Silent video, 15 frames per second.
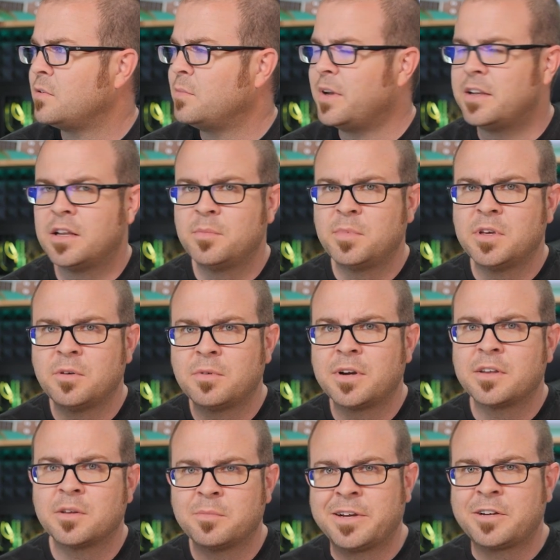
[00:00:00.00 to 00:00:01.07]
who might not be
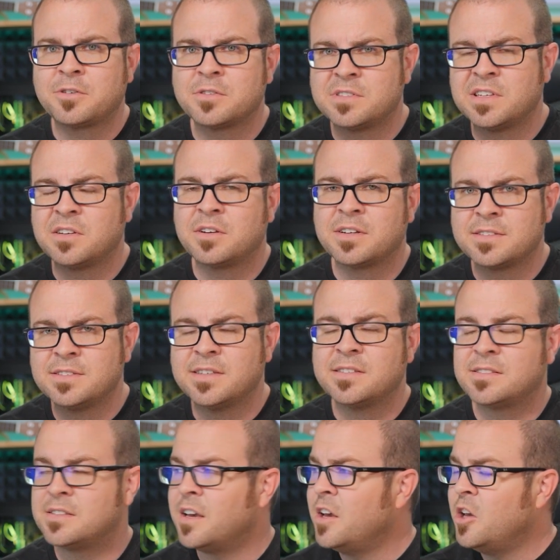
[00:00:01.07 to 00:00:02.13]
aware that Micro Center
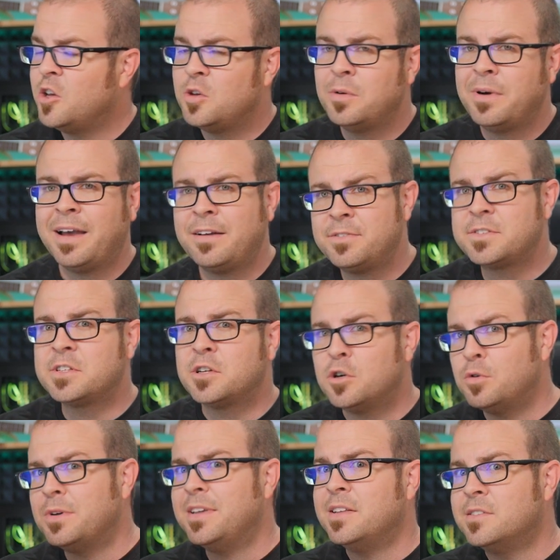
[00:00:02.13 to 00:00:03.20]
exists, you have to
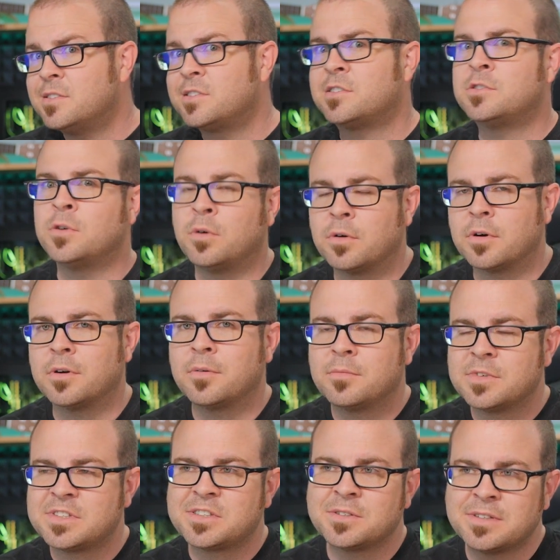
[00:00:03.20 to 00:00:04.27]
go in store.
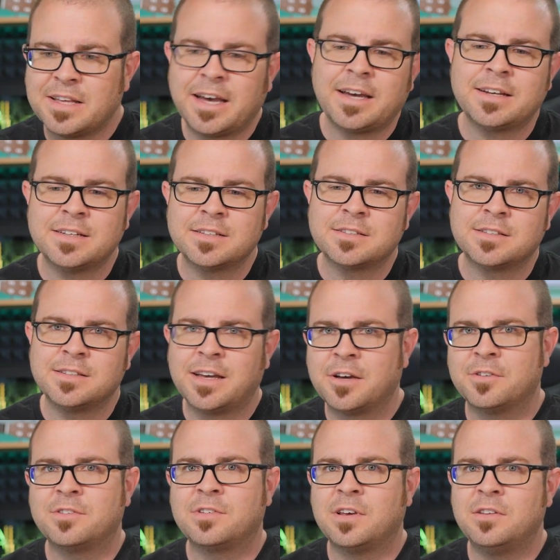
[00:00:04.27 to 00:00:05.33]
So that is the
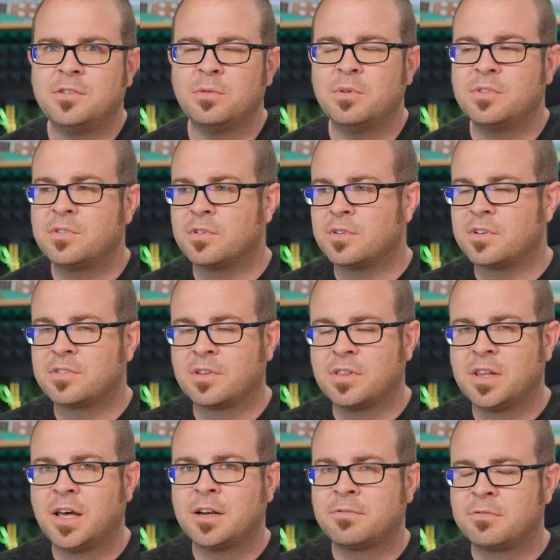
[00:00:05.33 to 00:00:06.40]
downside to it. So there's a
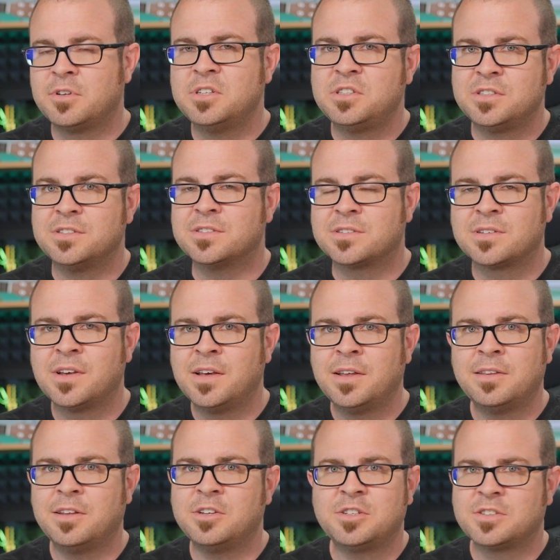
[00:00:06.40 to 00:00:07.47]
lot of regions
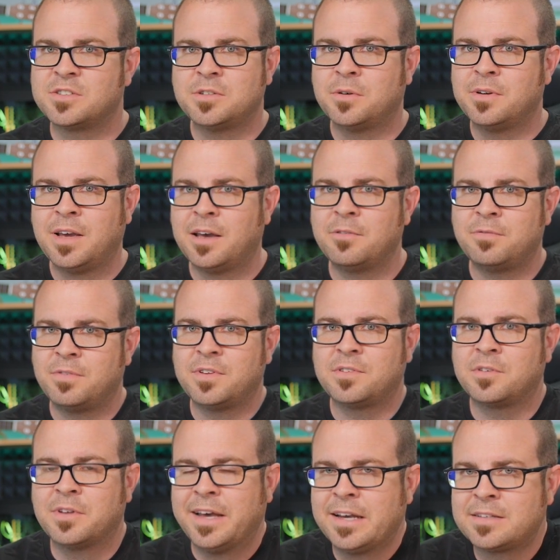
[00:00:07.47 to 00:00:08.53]
that just don't have
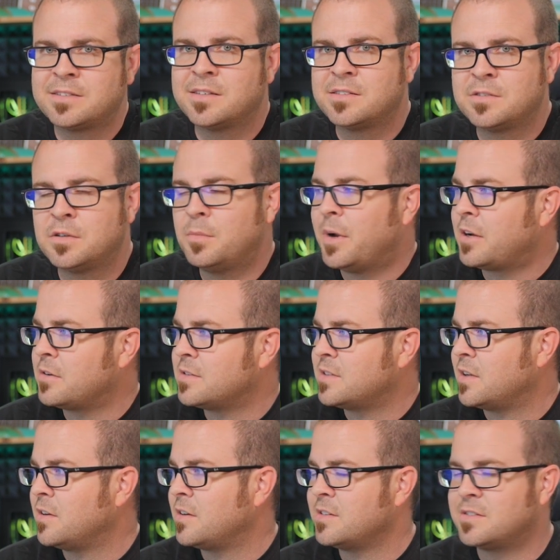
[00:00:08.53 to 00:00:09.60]
physical access to a Micro
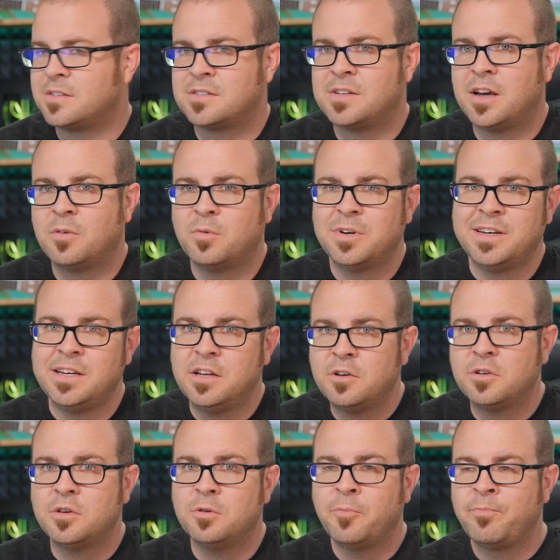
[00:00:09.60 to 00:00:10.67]
Center because there's not one near
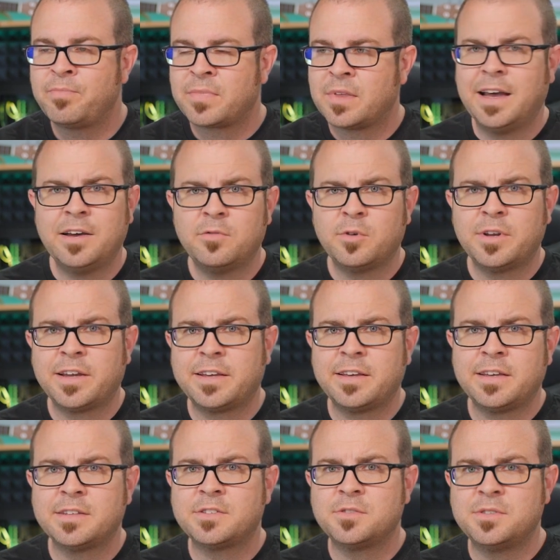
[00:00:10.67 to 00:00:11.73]
you. I have one I
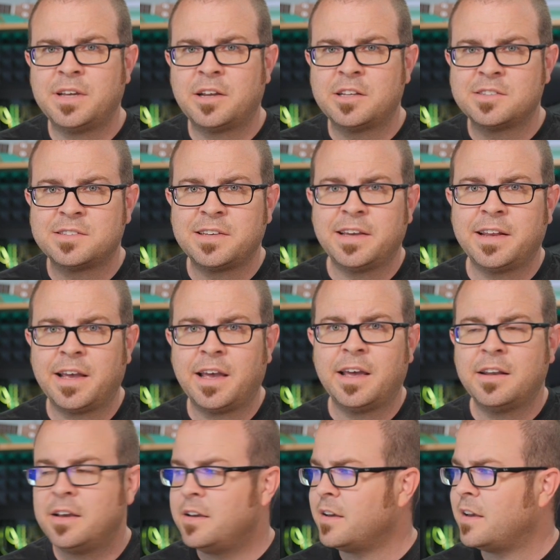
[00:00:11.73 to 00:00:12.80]
can get to down in Santa
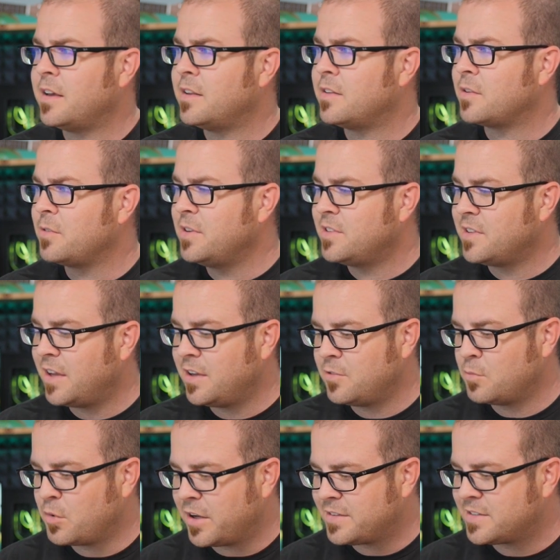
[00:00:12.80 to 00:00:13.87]
Ana, and the reason I
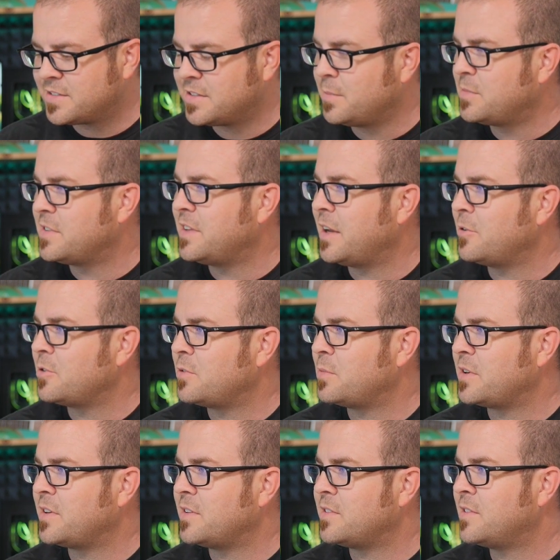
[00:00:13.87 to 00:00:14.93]
even brought this up today was
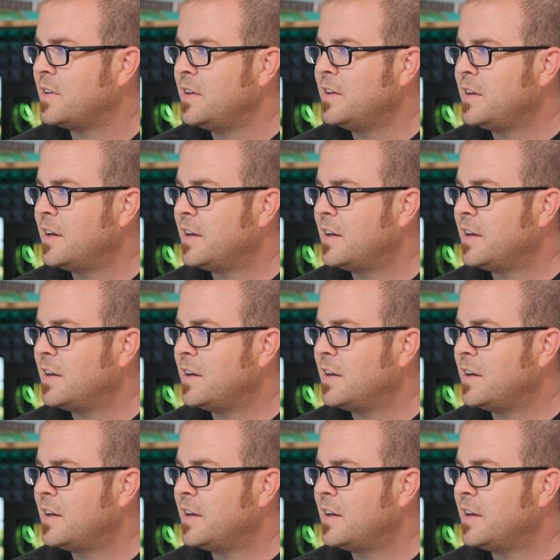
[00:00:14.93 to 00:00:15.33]
because